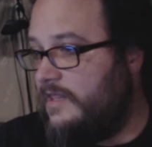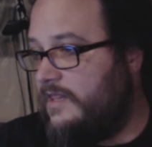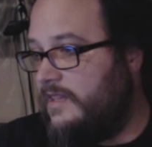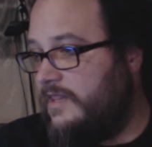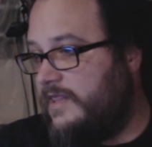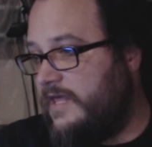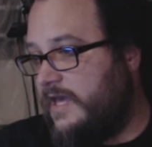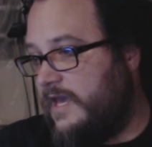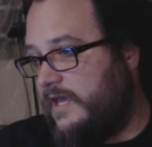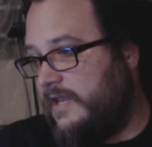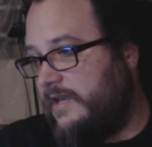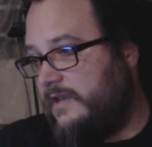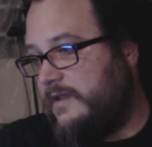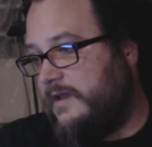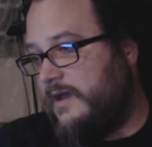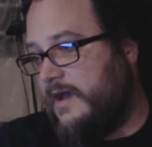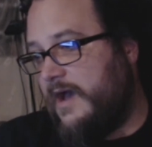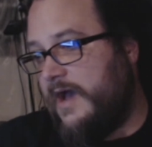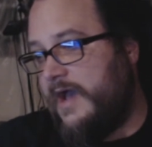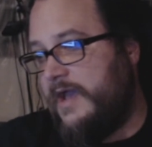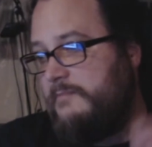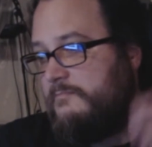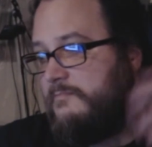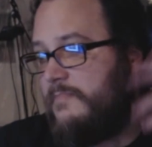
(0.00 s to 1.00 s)
then
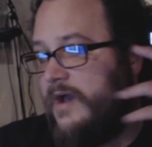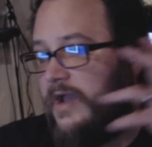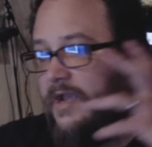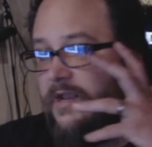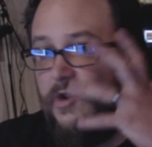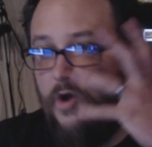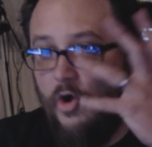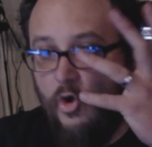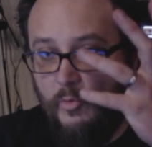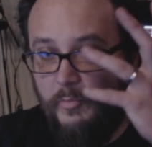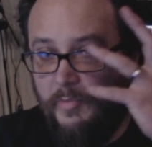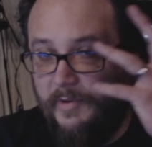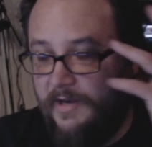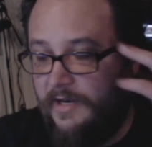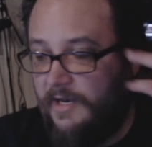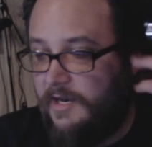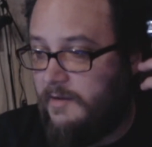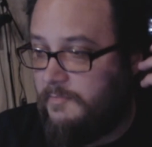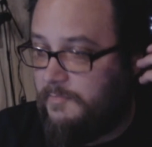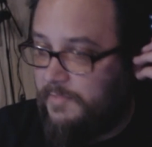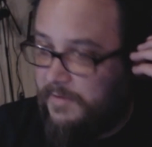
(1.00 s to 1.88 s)
I might open it up